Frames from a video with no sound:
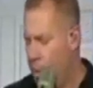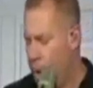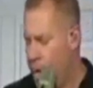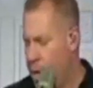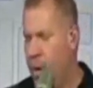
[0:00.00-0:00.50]

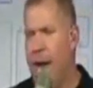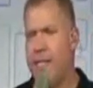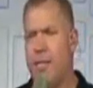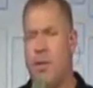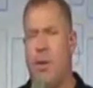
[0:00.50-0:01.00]
When you
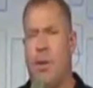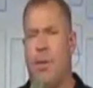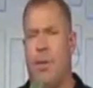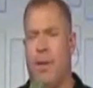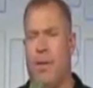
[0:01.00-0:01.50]
guys,
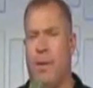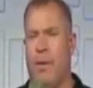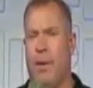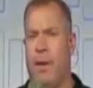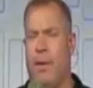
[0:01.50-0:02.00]

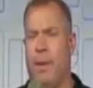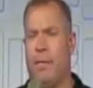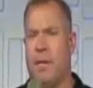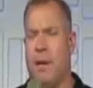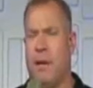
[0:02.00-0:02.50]
throw the
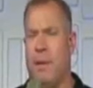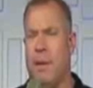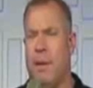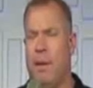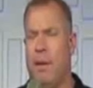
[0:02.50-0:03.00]
piece of
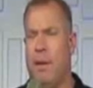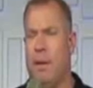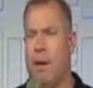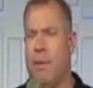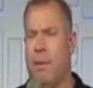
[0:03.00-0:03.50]
carbon,
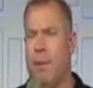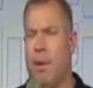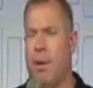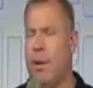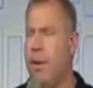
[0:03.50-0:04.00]
little carbon
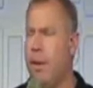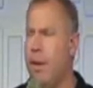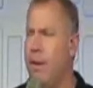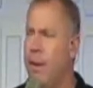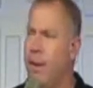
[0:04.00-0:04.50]
booger in
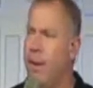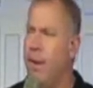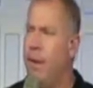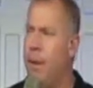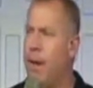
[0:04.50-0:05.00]
the
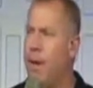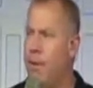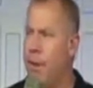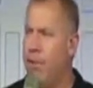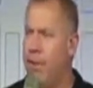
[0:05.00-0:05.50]

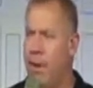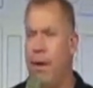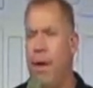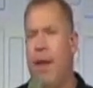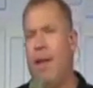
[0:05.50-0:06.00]
microwave
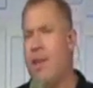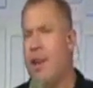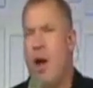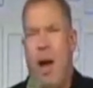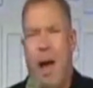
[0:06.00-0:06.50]
there, do
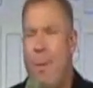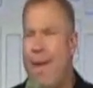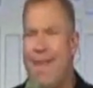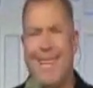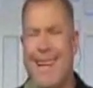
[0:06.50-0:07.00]
you know how
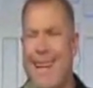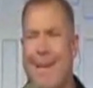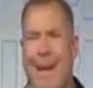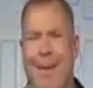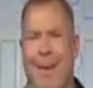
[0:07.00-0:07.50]
big it's going to
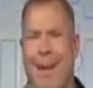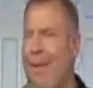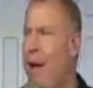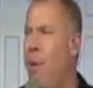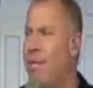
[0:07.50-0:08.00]
come out?
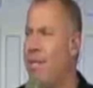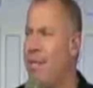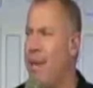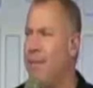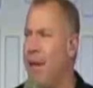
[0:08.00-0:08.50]
Are they always the
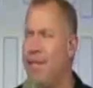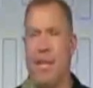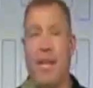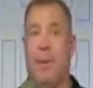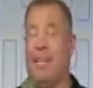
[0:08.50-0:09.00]
same size?
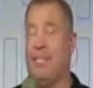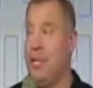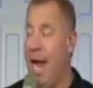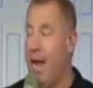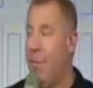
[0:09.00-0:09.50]
Can you make a
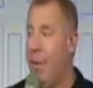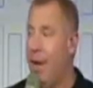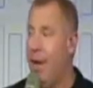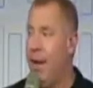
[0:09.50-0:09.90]
giant one?